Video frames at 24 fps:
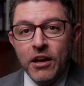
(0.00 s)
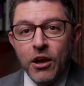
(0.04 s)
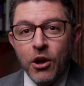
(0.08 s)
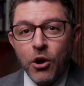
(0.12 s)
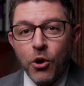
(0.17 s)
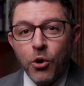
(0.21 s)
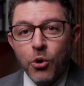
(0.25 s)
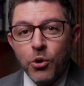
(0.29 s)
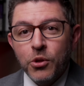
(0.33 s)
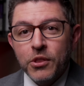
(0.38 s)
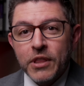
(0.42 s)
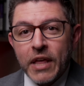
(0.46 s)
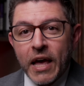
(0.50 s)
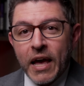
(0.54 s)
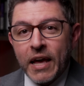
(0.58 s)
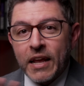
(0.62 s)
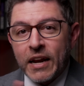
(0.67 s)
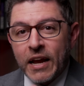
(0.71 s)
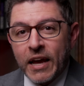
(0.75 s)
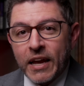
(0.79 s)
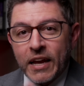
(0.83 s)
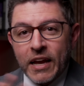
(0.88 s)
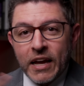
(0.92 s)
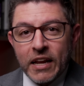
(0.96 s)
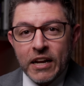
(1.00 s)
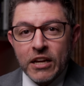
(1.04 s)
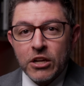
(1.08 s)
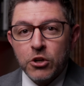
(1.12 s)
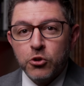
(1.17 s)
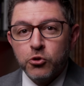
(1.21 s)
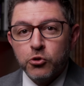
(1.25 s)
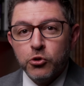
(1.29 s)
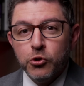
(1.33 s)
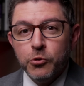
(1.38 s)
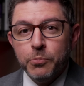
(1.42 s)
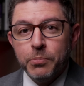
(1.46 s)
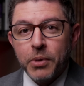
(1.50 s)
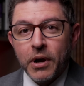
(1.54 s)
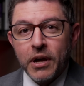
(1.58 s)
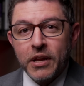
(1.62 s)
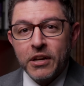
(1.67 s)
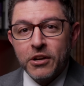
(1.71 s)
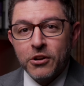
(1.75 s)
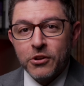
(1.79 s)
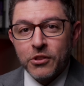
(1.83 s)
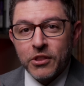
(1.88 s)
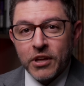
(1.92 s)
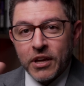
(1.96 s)
All that I kind of group
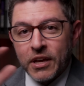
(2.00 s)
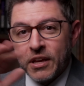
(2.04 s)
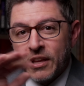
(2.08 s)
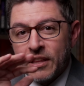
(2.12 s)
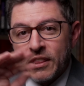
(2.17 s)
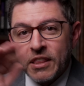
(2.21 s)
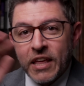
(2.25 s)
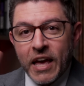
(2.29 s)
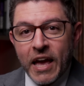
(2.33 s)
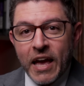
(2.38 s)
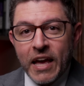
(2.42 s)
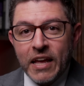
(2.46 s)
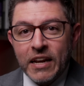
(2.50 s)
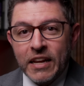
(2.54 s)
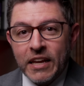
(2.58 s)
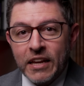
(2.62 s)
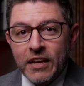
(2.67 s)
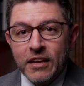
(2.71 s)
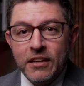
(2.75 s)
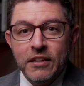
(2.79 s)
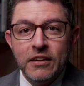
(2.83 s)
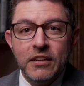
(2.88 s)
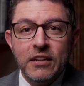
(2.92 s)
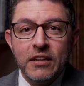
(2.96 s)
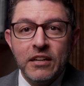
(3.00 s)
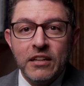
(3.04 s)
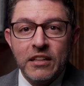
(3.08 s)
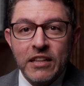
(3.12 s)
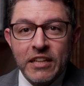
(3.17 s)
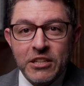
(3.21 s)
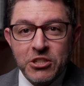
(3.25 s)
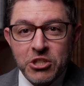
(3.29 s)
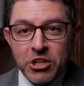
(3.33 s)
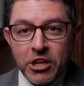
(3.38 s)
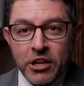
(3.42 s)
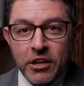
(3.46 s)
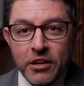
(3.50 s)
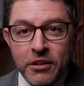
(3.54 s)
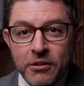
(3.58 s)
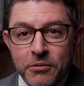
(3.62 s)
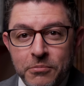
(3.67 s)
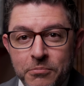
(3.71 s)
under the, the heading glitching.